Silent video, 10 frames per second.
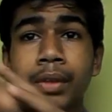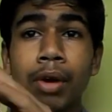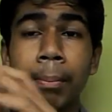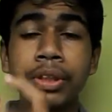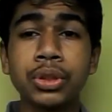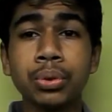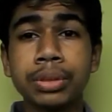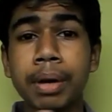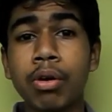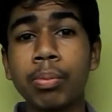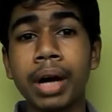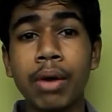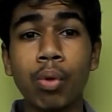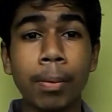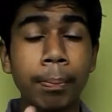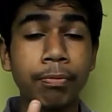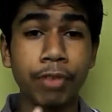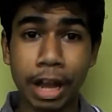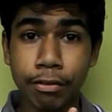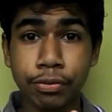the OnePlus 2 is powered by one
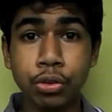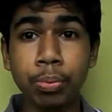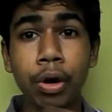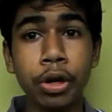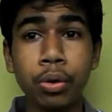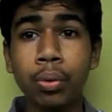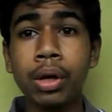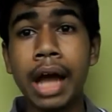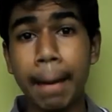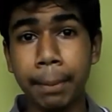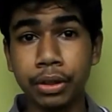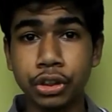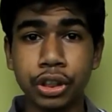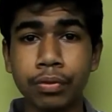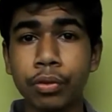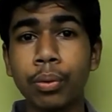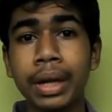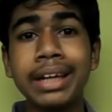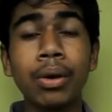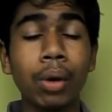f2.0 aperture for
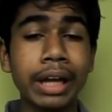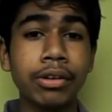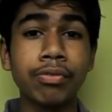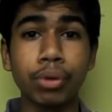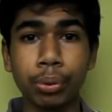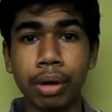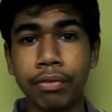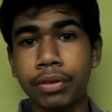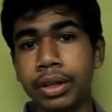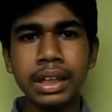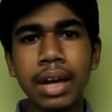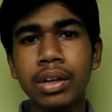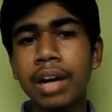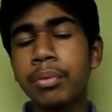great low light photography. Now